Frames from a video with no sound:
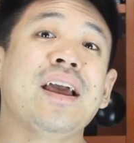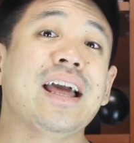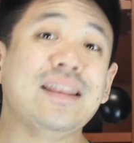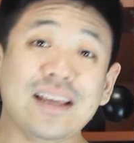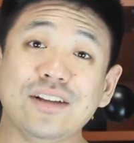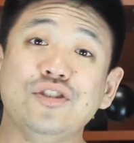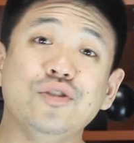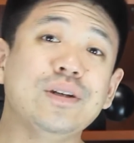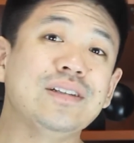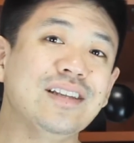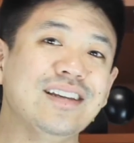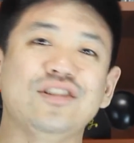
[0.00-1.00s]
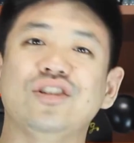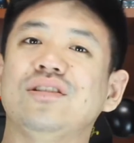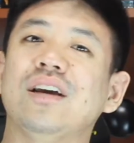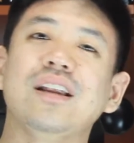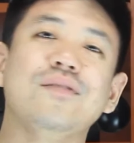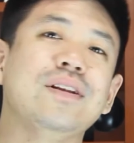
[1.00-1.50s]
And they do exist,
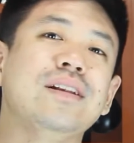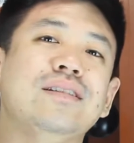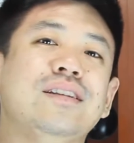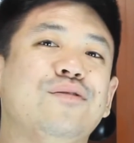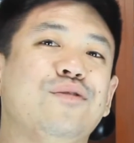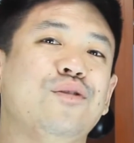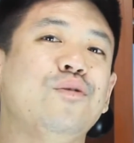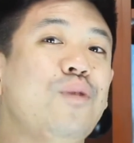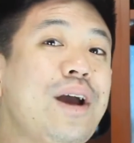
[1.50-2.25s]
just kind of in a different